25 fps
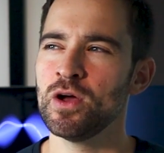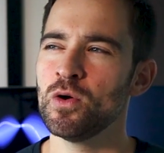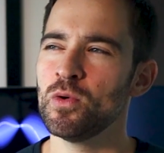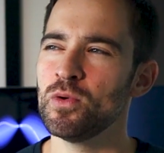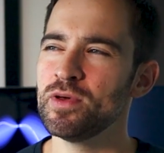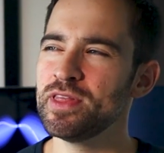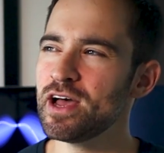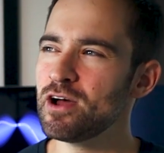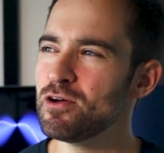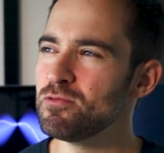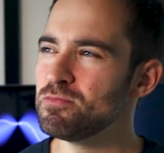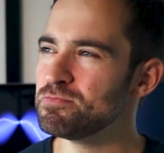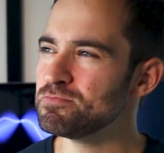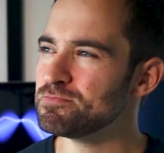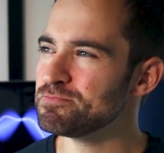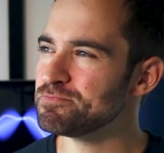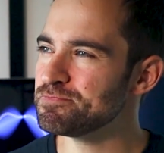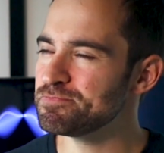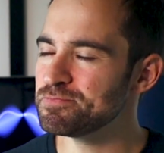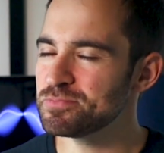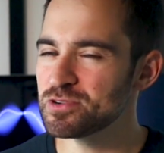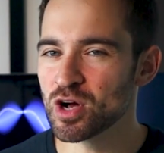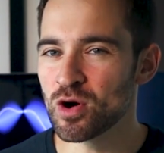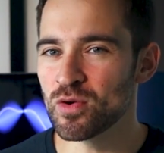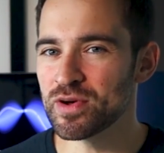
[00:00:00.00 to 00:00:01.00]
Without
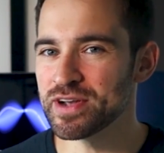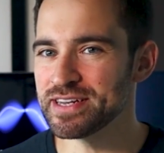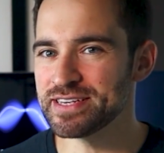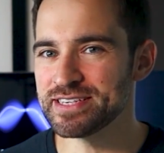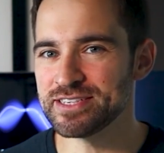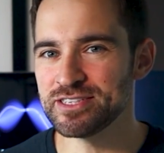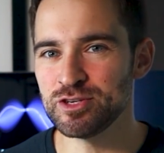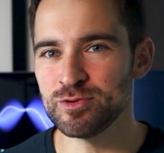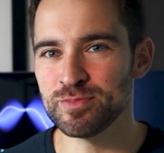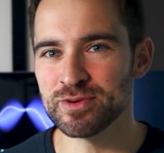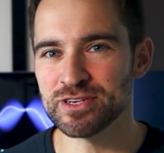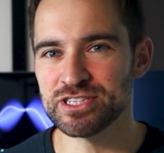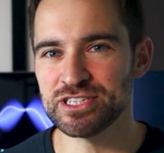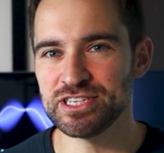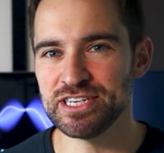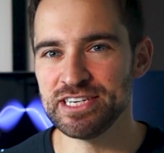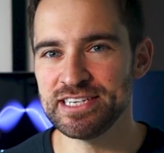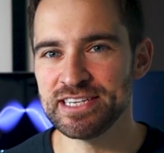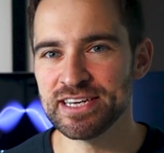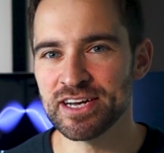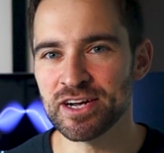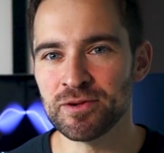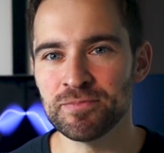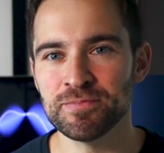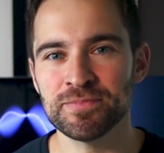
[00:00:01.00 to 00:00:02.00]
going into too much
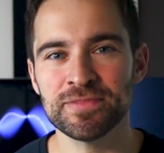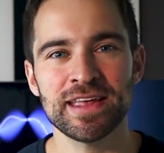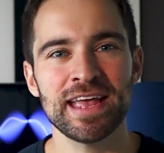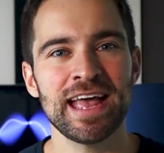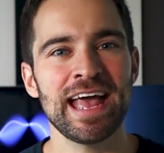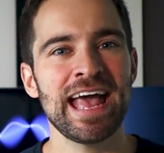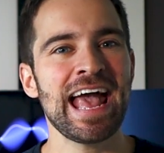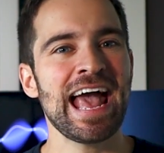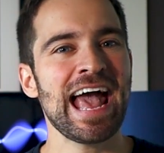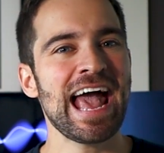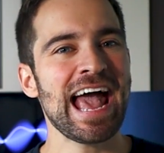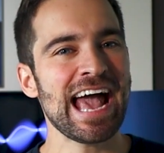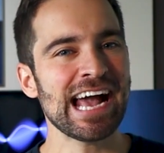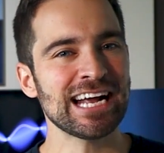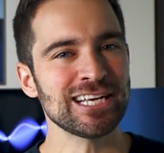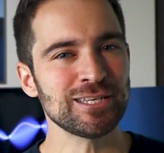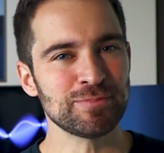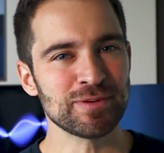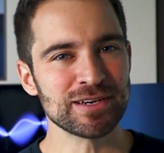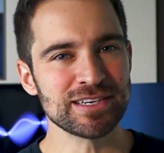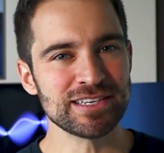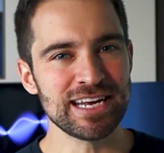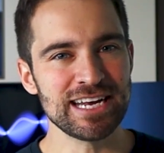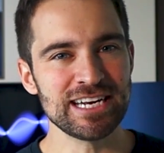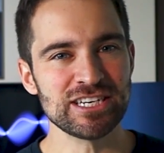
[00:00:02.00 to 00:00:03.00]
detail,
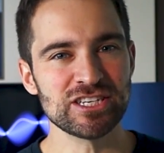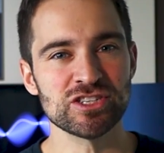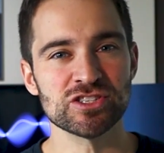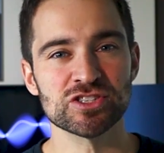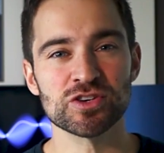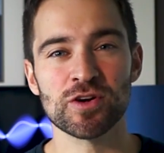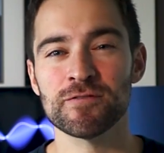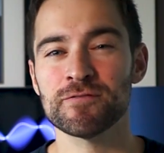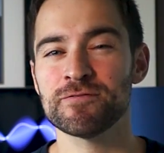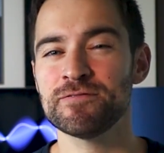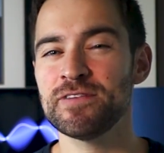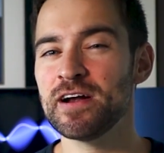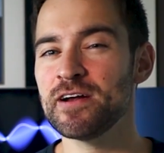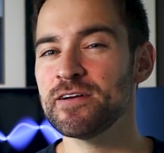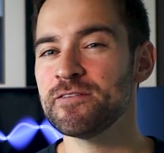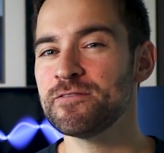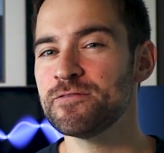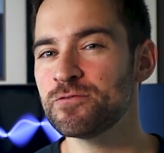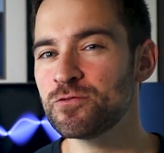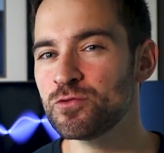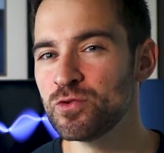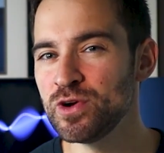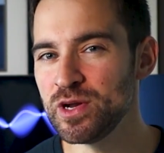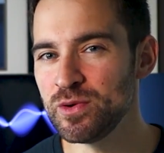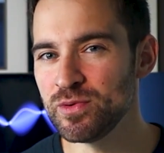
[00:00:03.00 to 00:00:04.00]
expectations are very
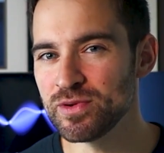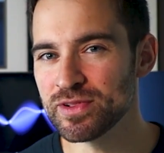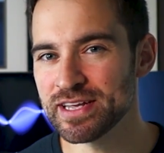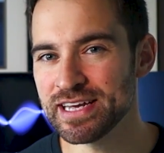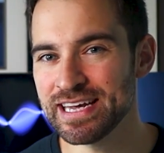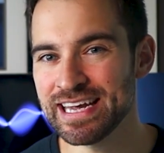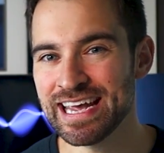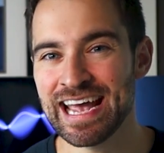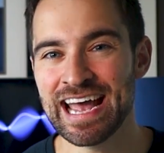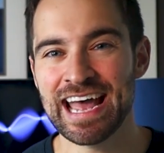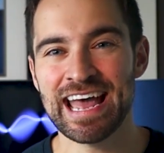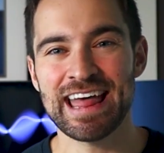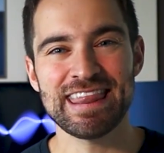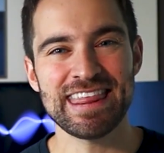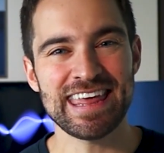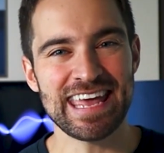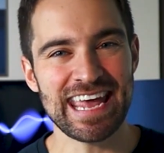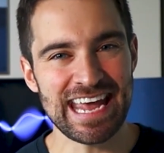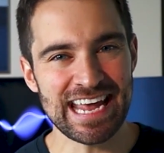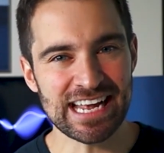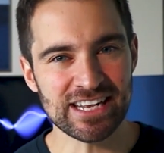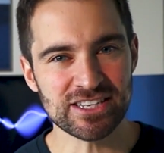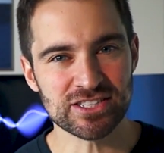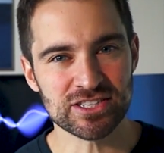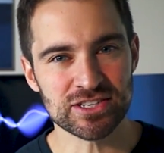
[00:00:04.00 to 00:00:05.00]
frequently the
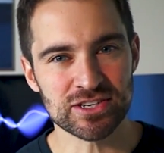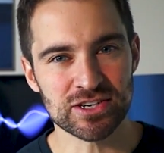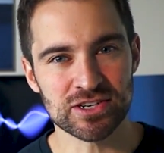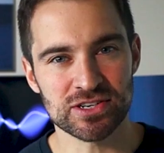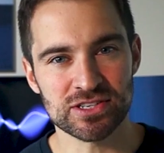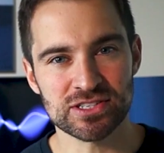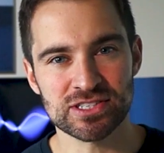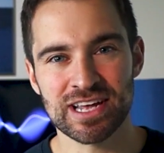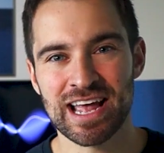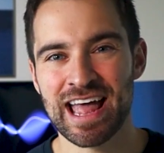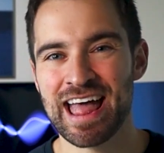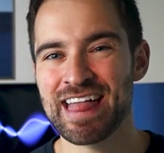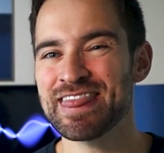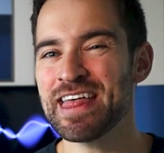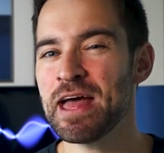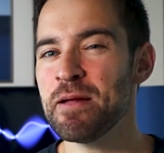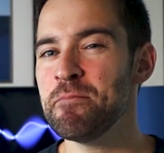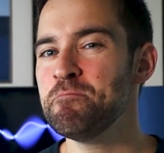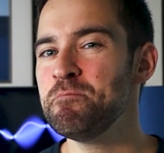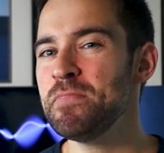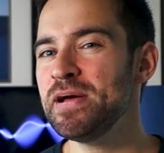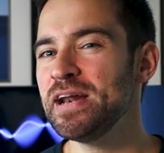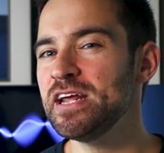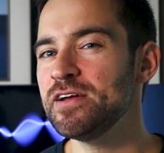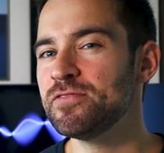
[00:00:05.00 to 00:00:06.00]
answers that
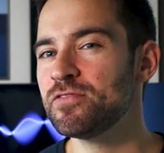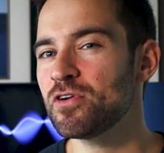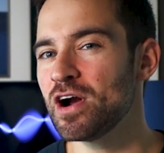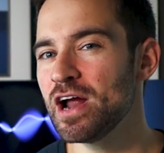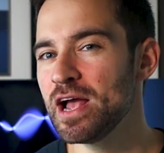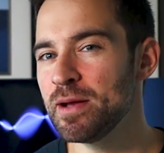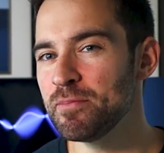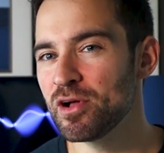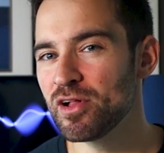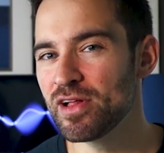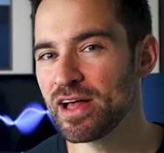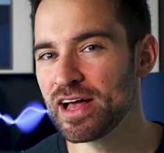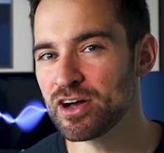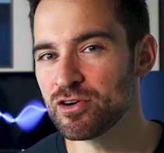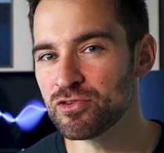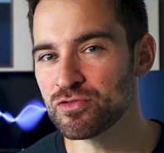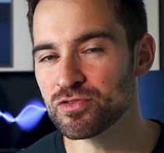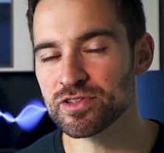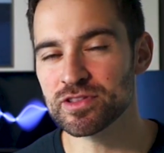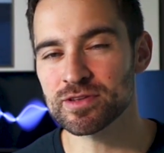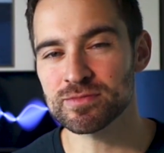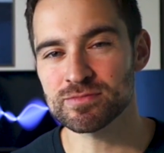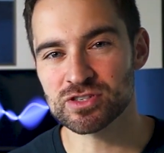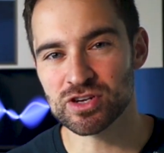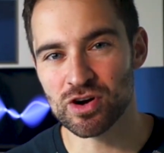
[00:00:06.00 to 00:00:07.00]
many of our ML
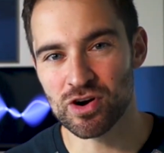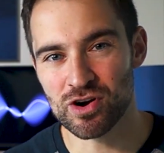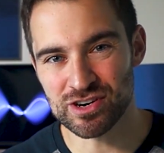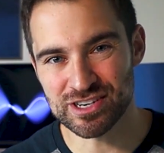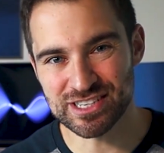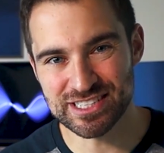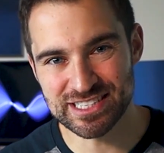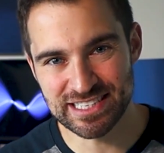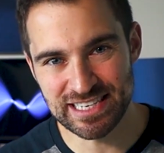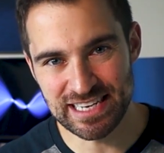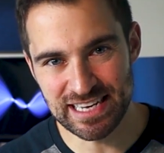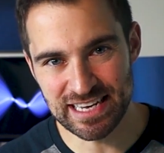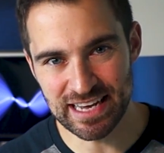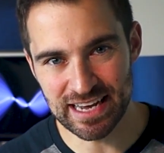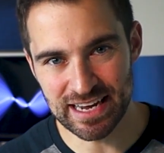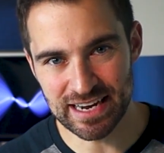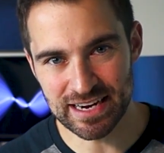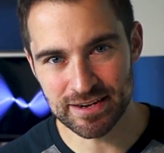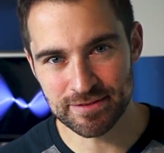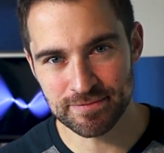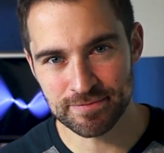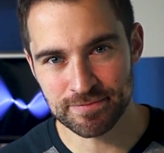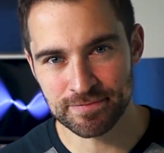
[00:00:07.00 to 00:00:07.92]
algorithms are seeking.